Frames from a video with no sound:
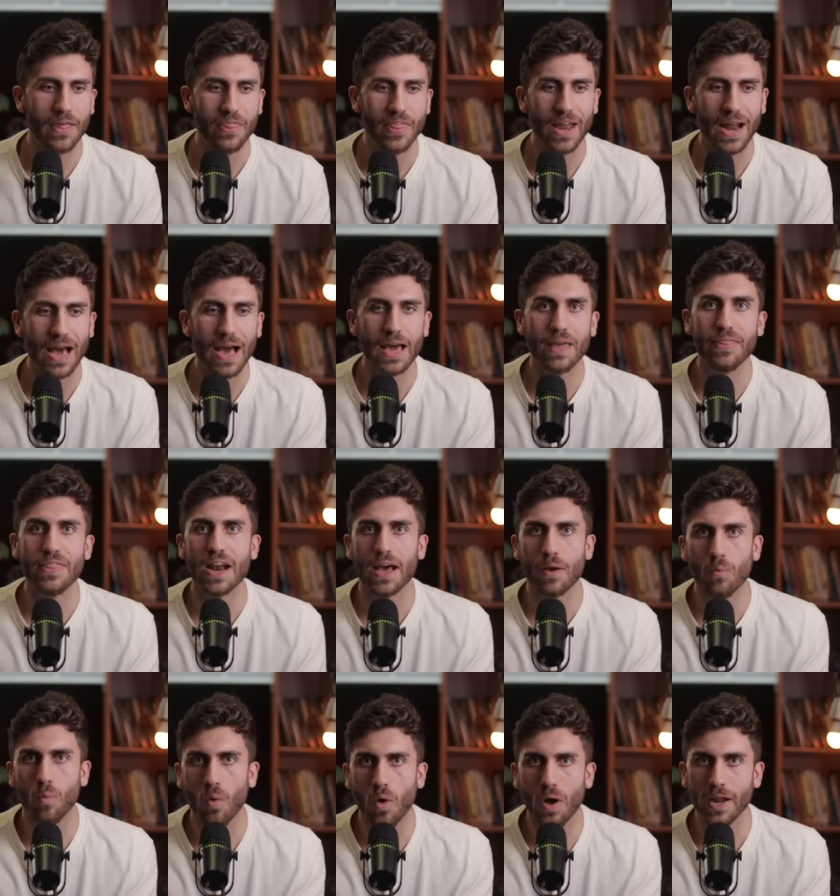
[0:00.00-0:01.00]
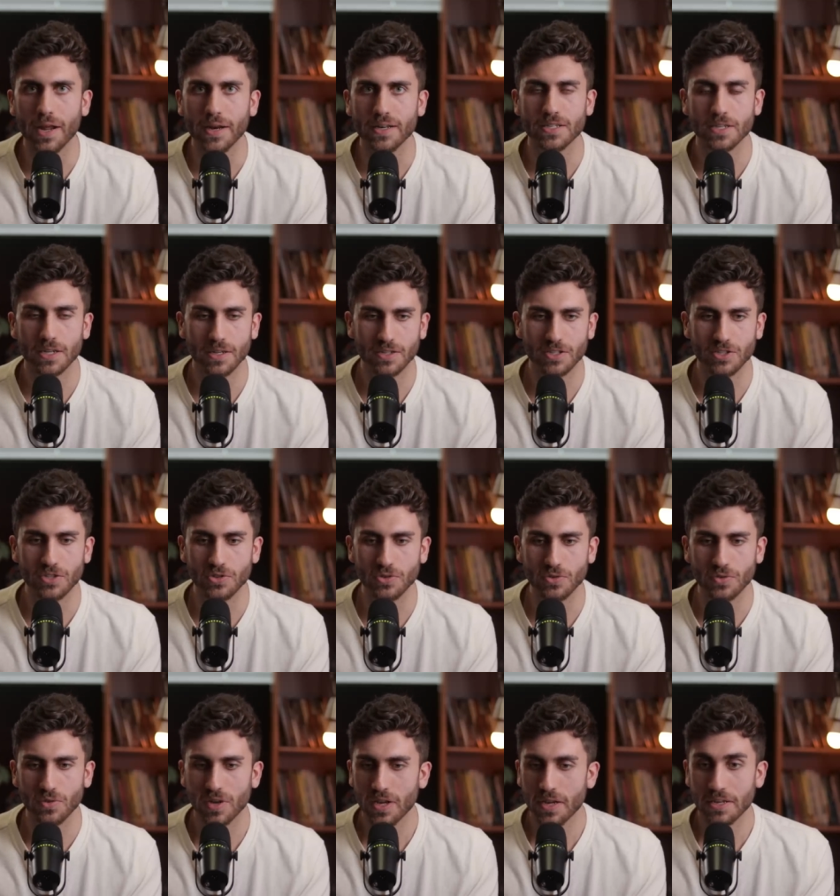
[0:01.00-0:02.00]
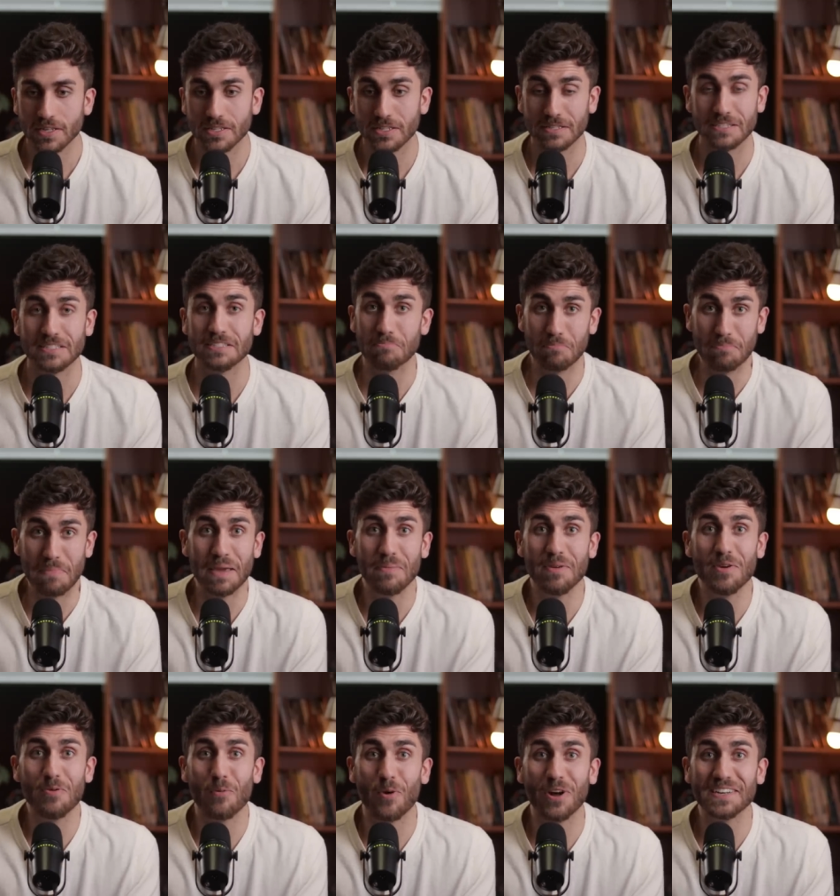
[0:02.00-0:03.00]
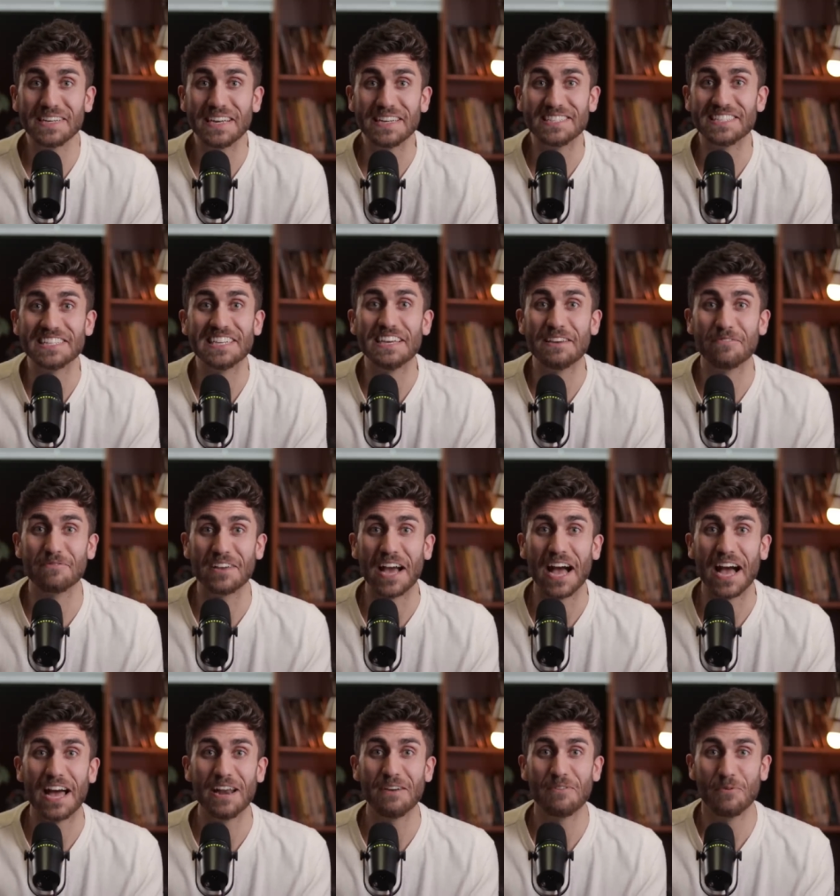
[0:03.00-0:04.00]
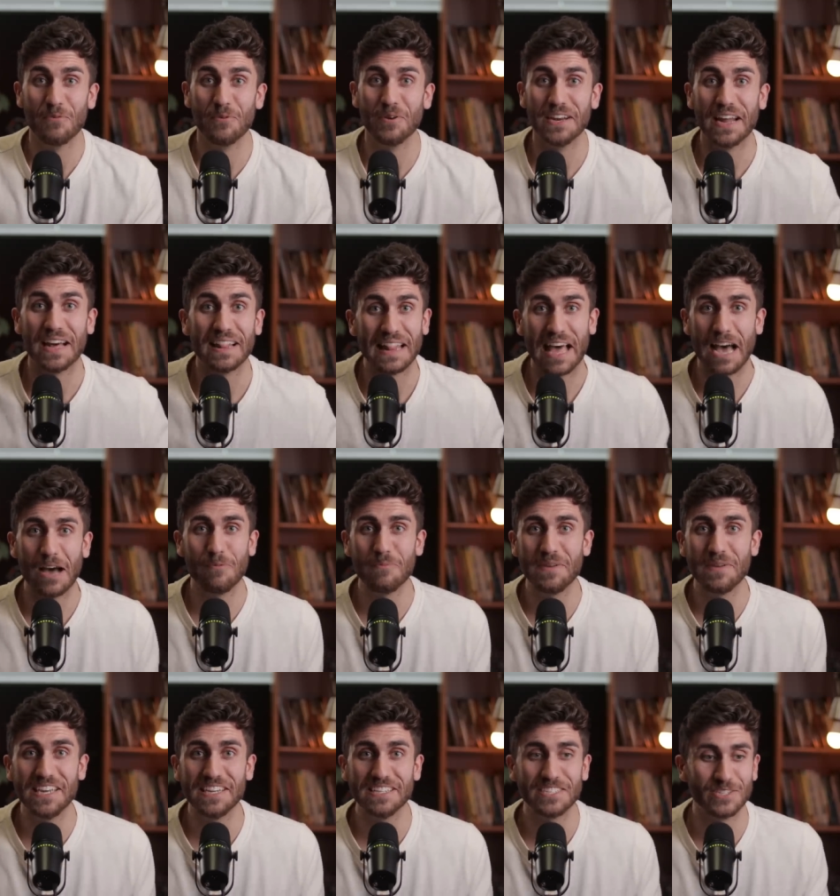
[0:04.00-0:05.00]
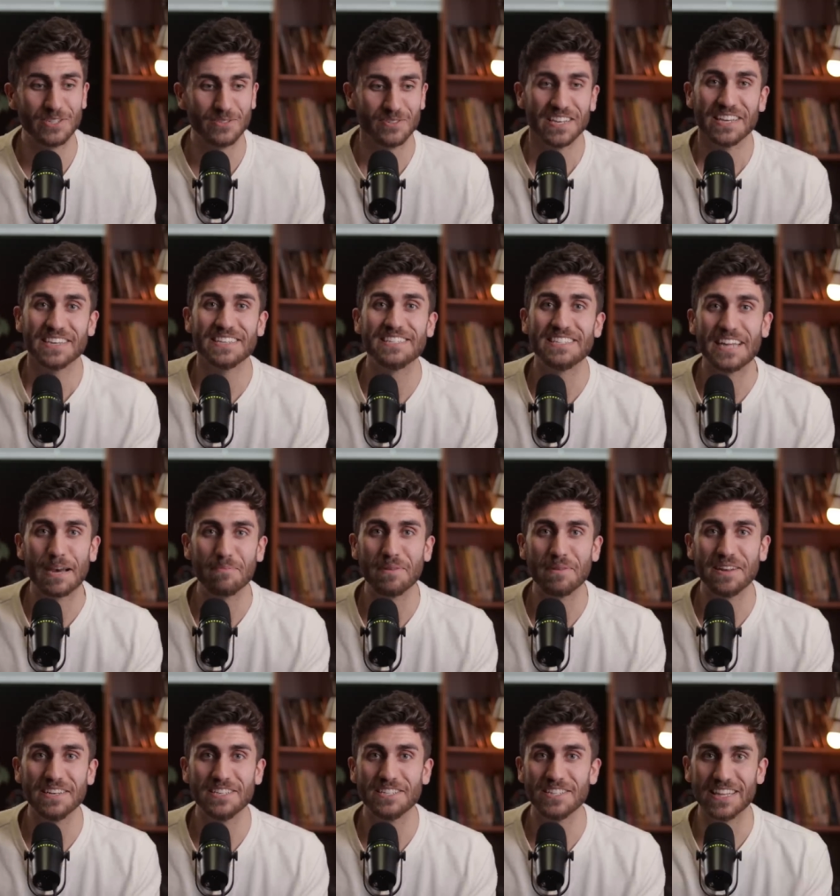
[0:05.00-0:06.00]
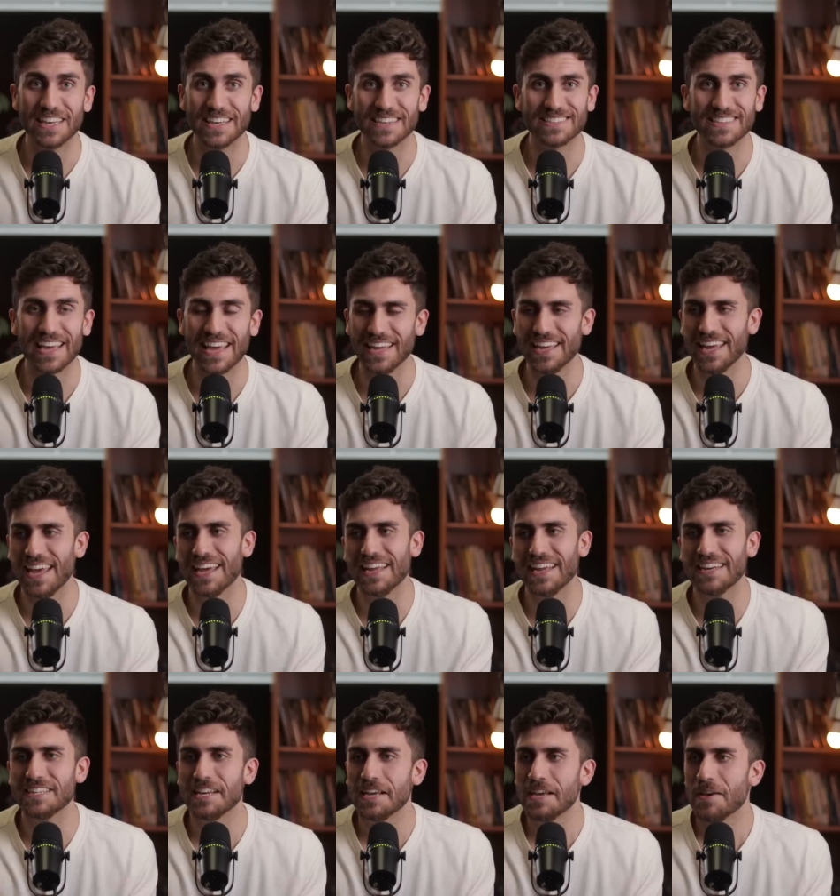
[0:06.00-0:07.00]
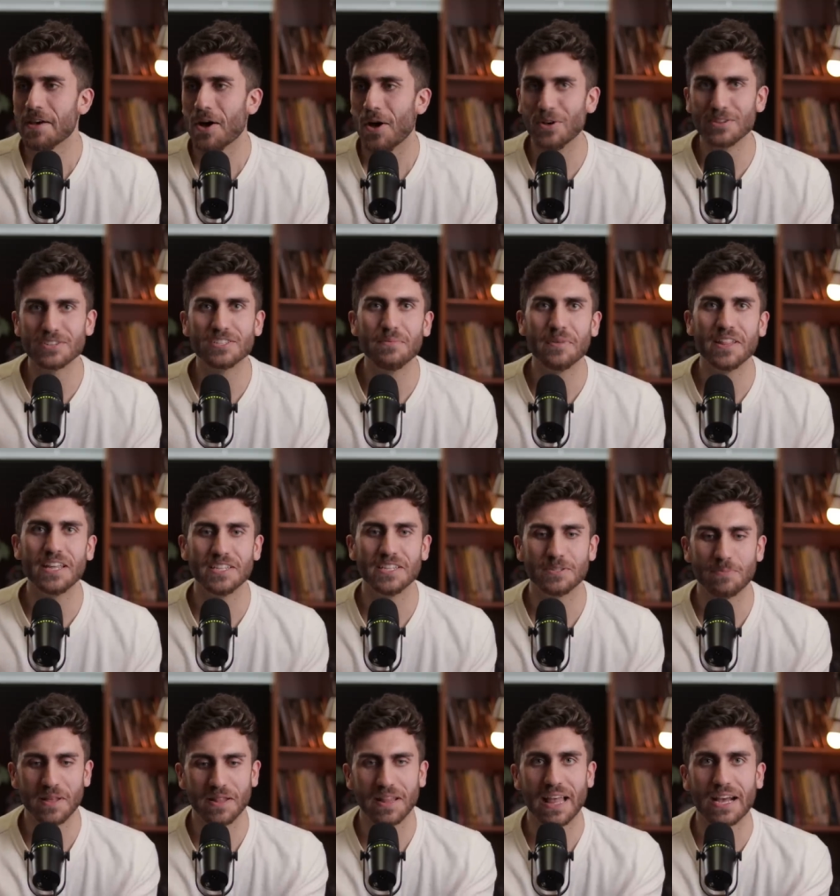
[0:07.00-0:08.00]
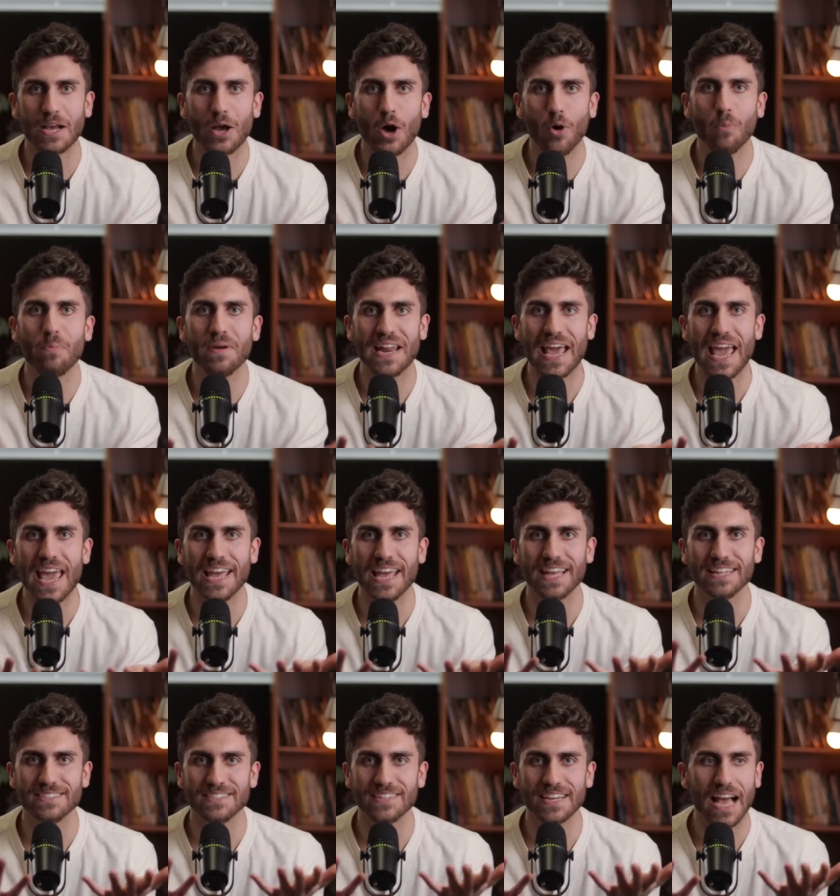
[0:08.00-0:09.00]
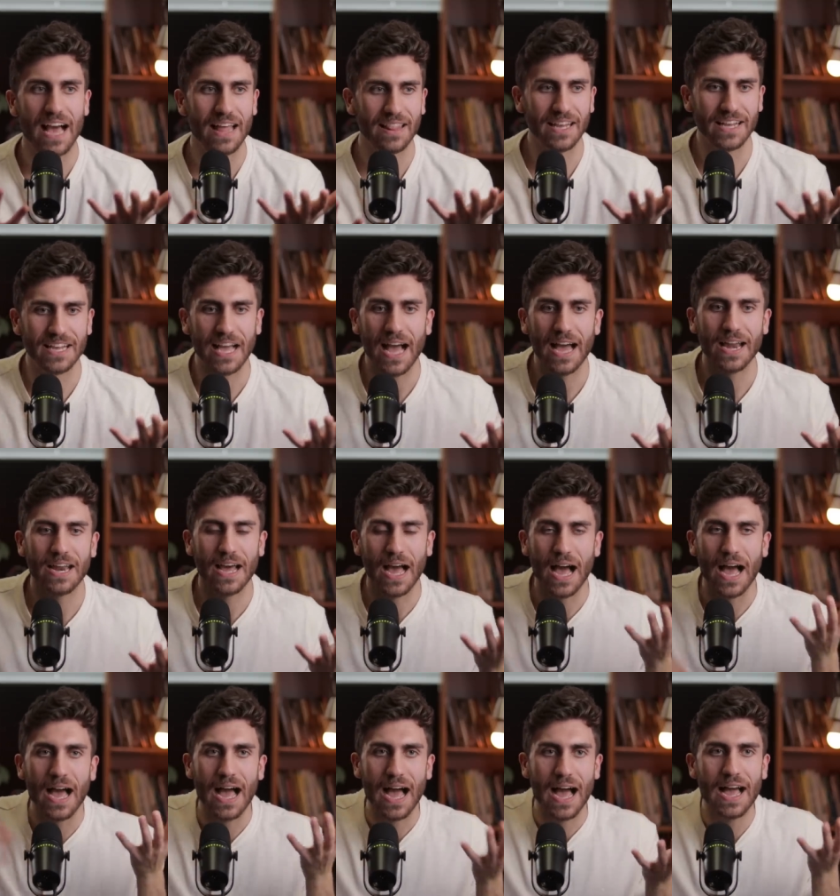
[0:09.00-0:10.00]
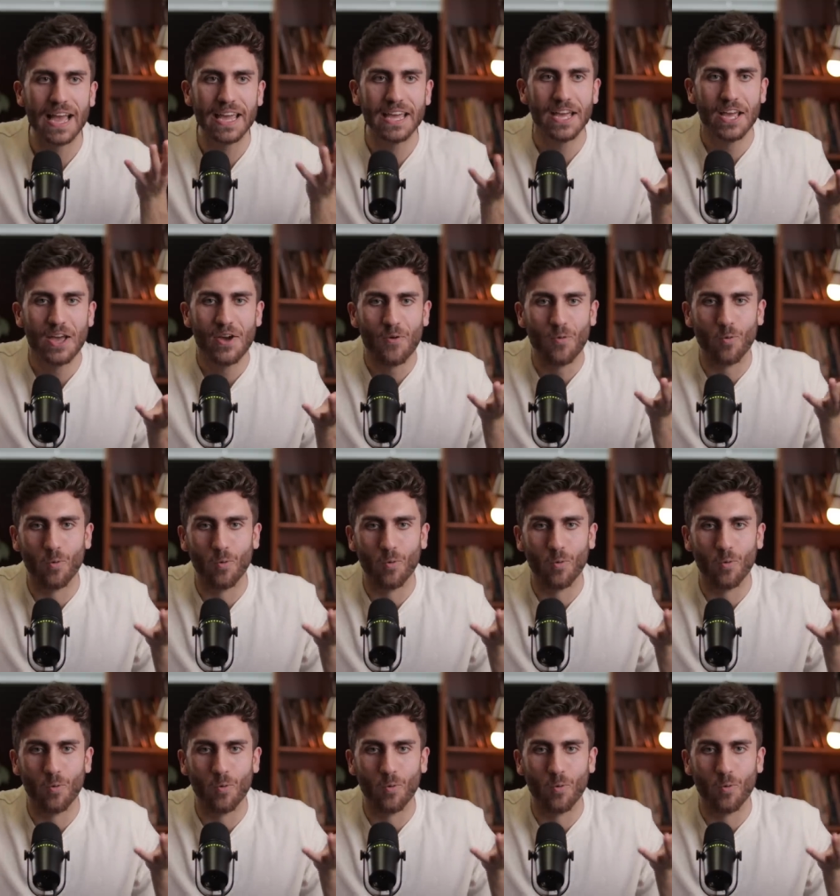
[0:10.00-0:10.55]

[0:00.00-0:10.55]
uh, that I that I wanted to to maybe one day see if God would allow me to step into this. And, and ultimately, it's been like open hands to God. Like God, I, I